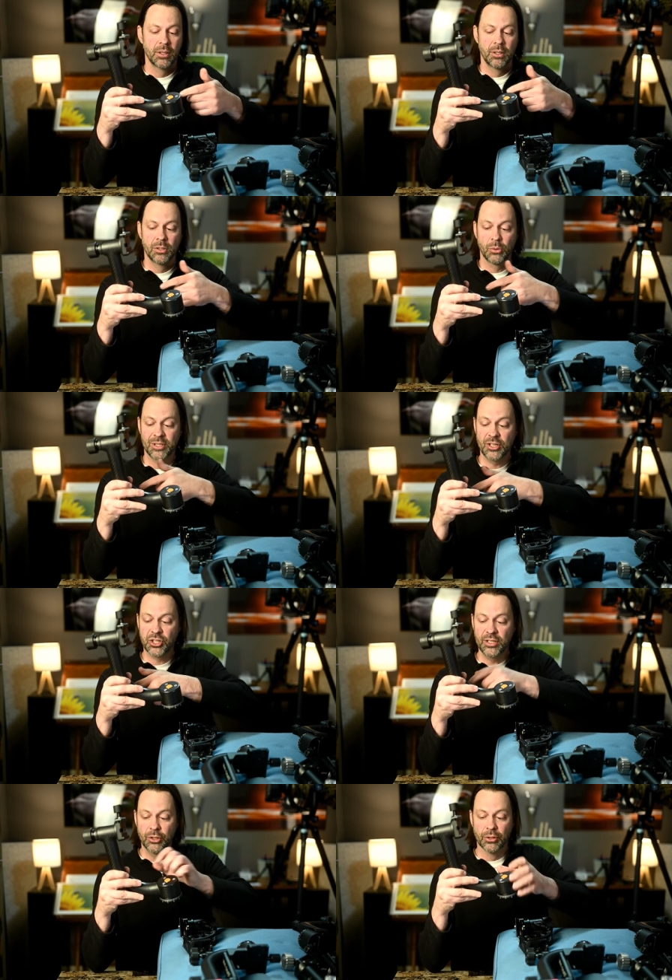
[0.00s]
So
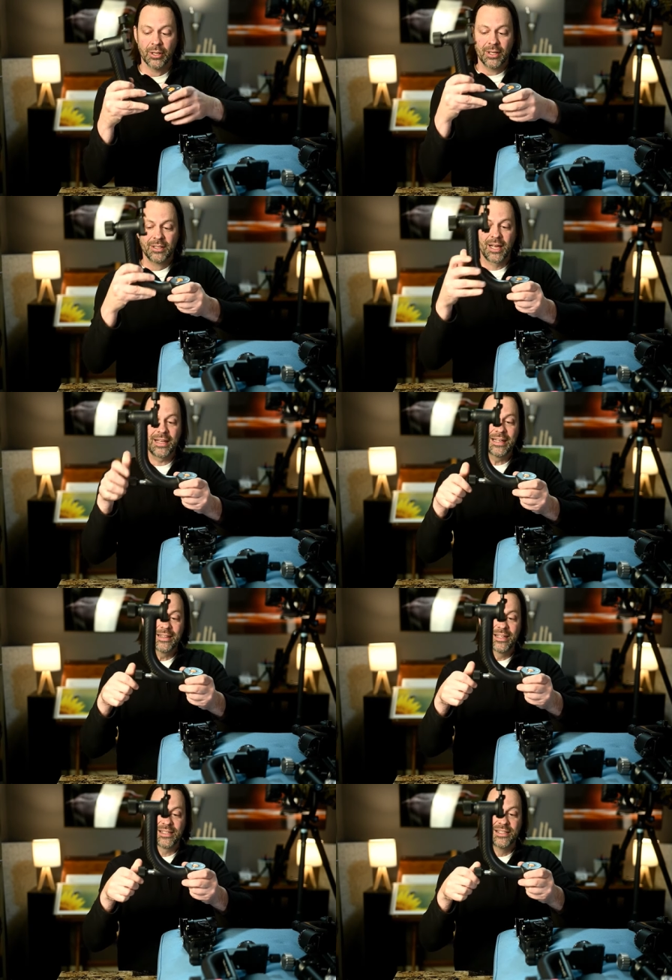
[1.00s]
essentially you're tightening
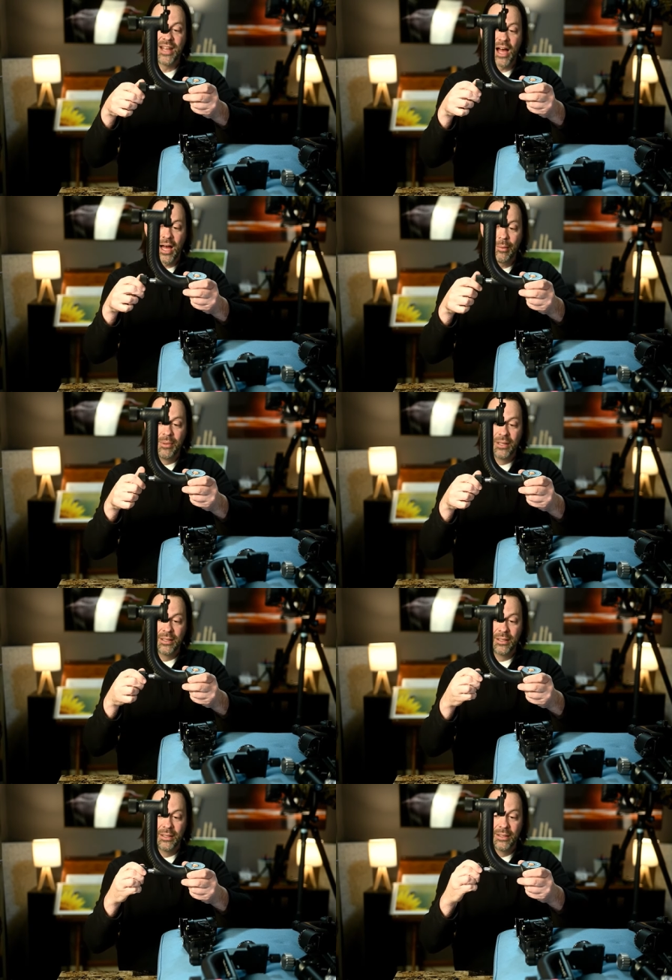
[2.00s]
this knob
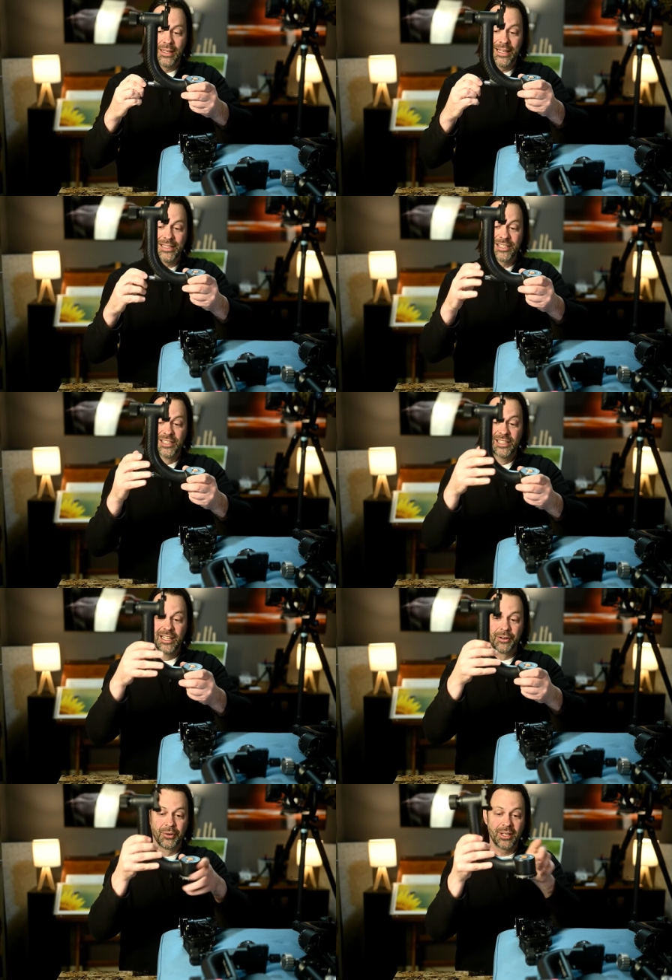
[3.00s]
it's
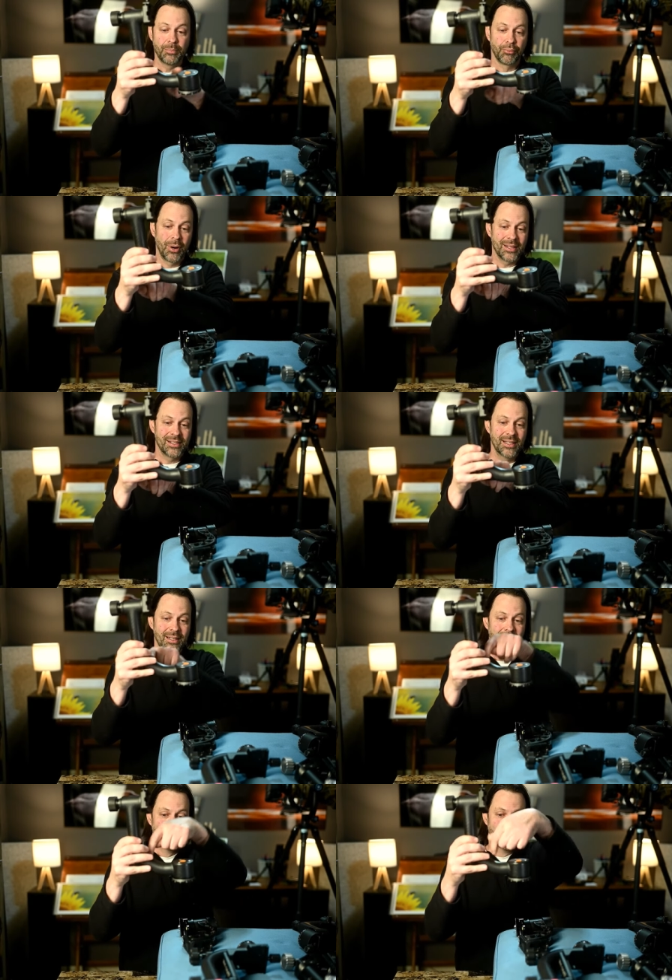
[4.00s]
literally pressing